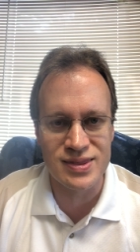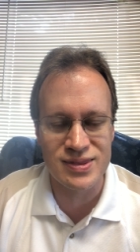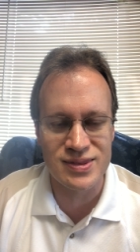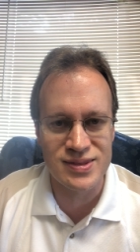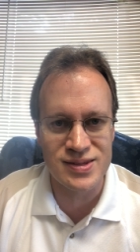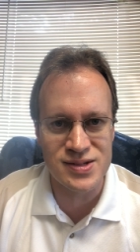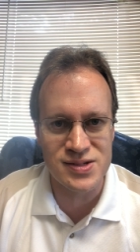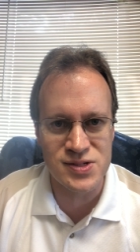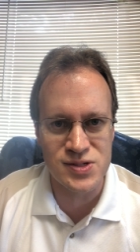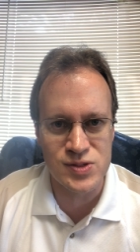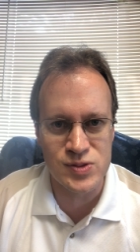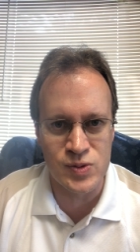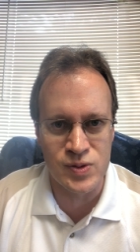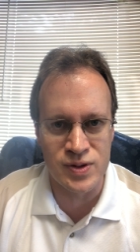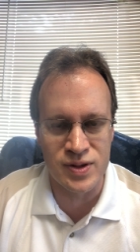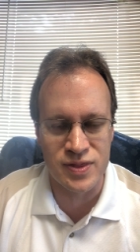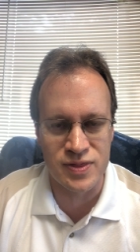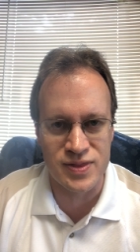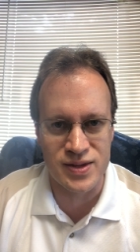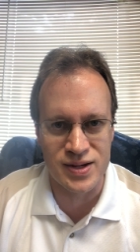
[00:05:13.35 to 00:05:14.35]
this sort
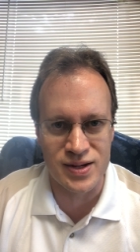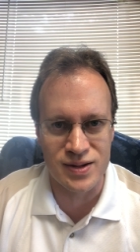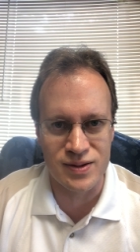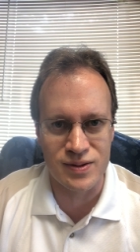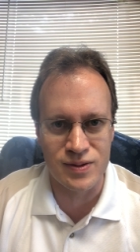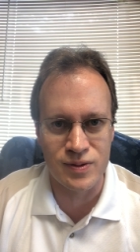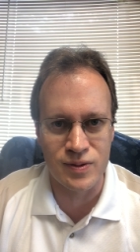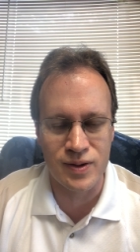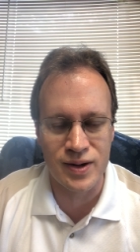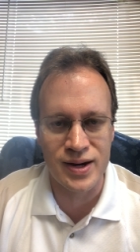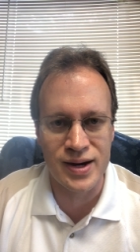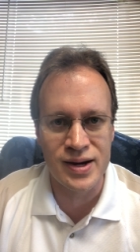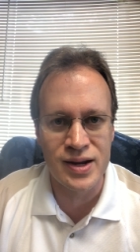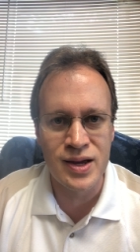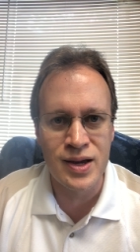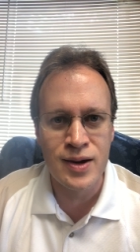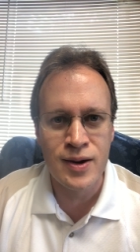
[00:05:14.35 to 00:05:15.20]
of thing, okay?